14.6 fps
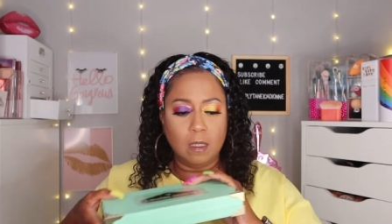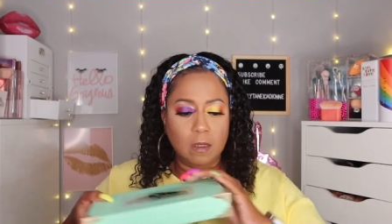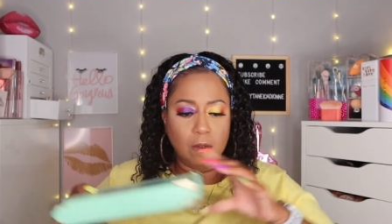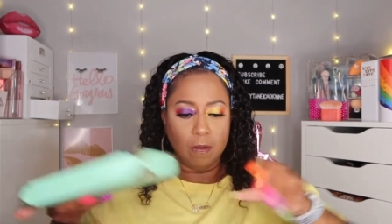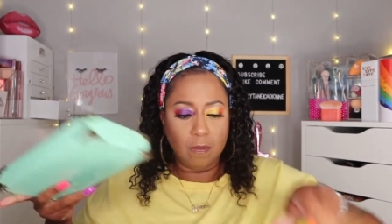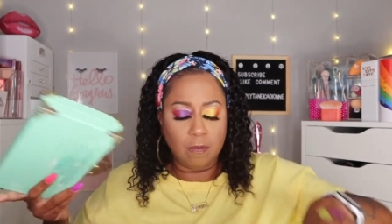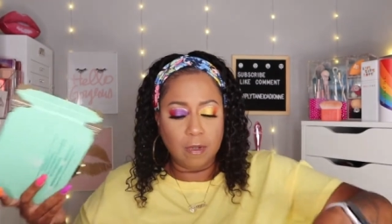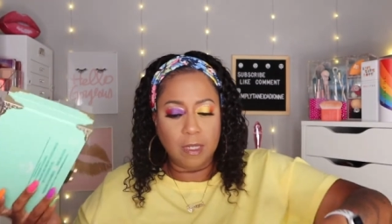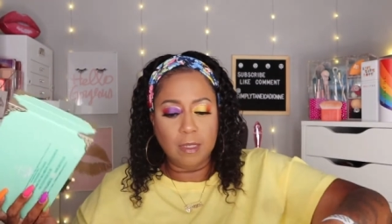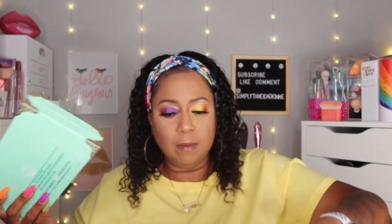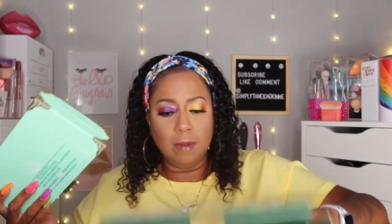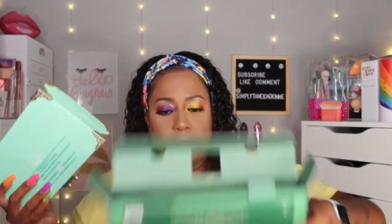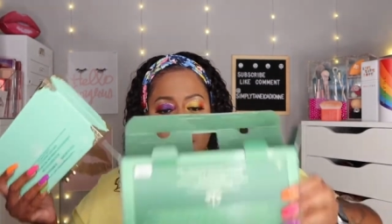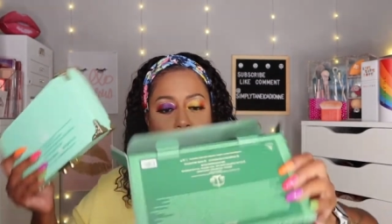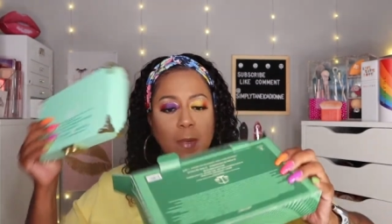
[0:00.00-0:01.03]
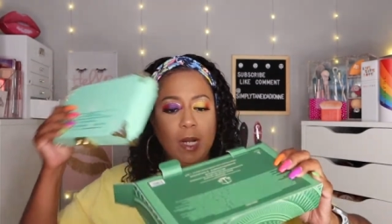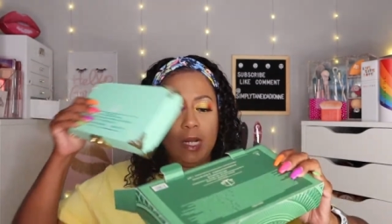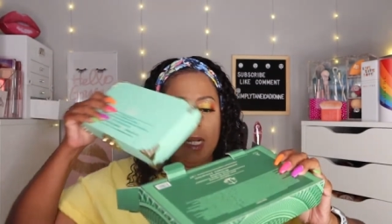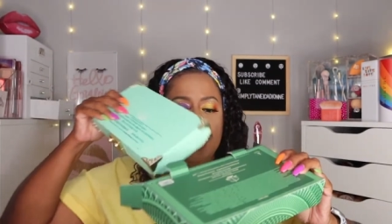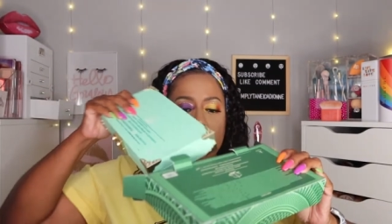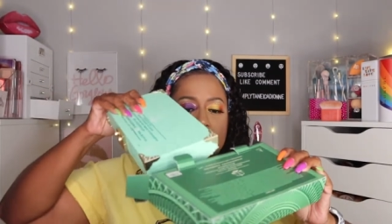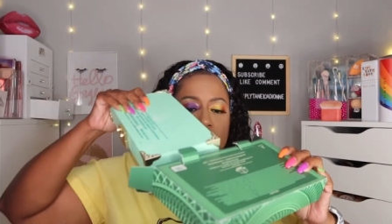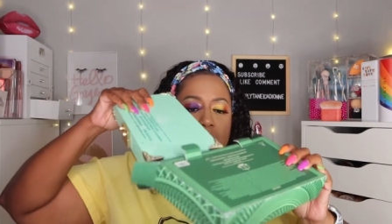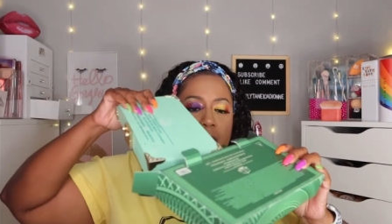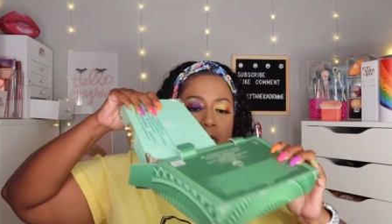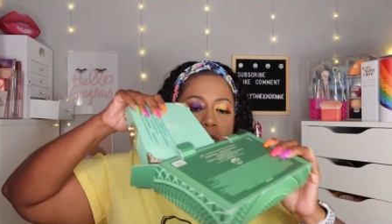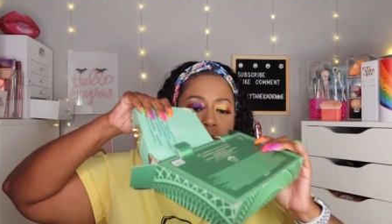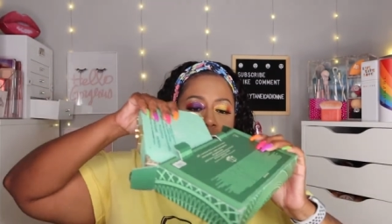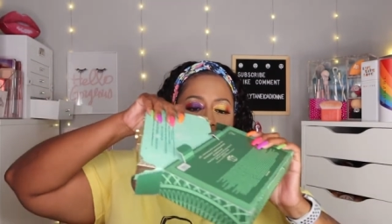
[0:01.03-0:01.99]
All right, blood
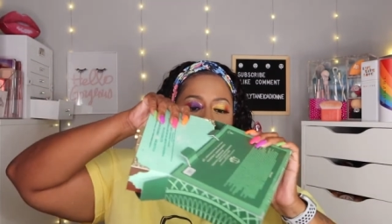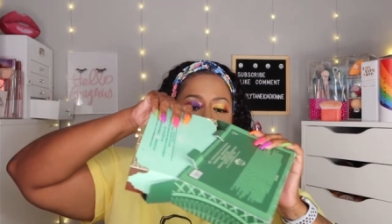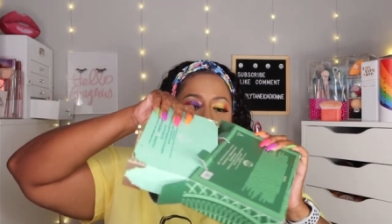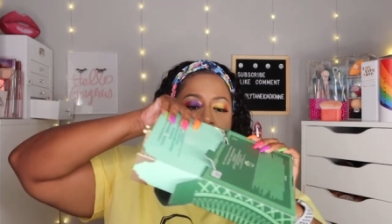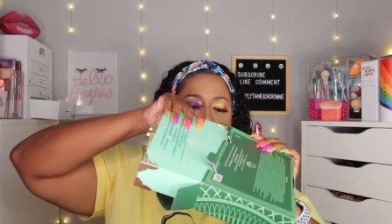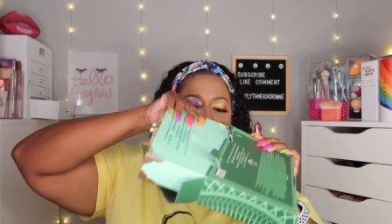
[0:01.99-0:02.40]
money it is.